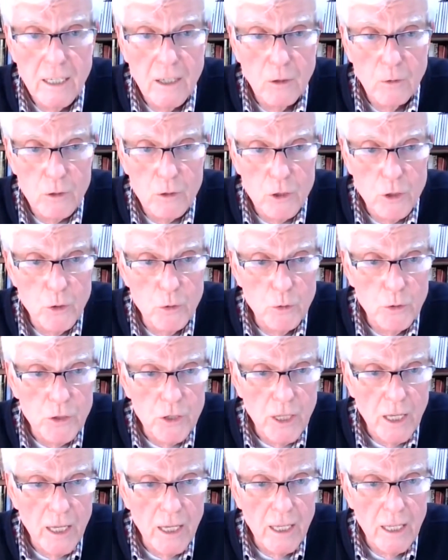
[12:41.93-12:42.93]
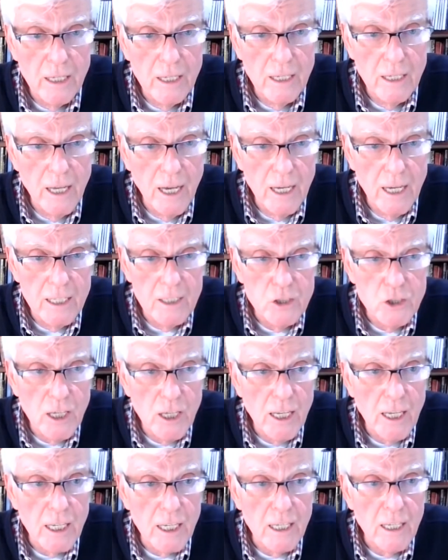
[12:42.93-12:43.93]
you know, youth and high
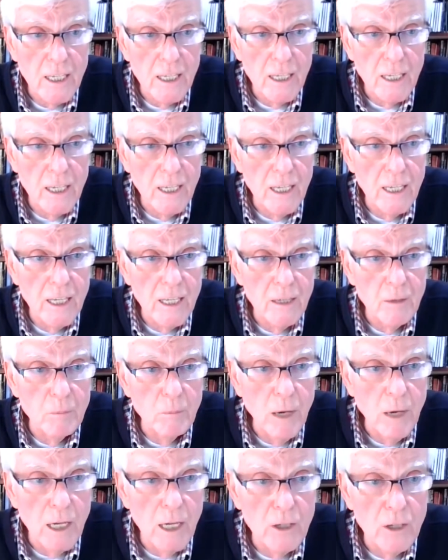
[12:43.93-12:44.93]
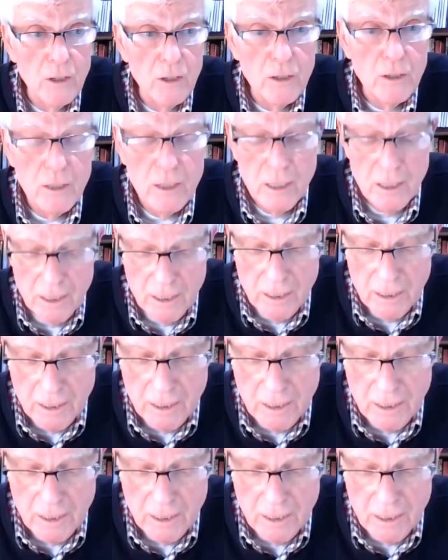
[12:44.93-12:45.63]
tech and modern